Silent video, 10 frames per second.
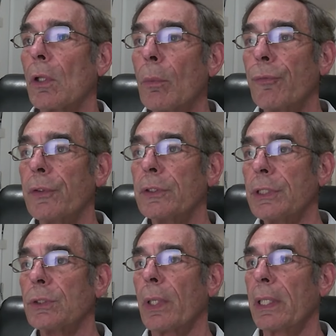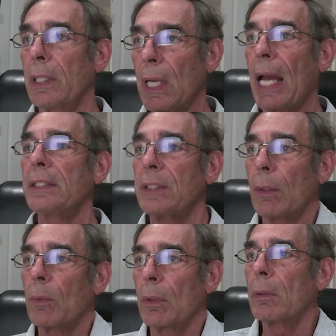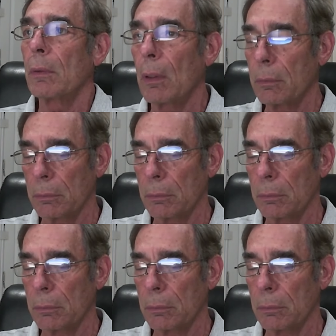clomiphene citrate in guys that were,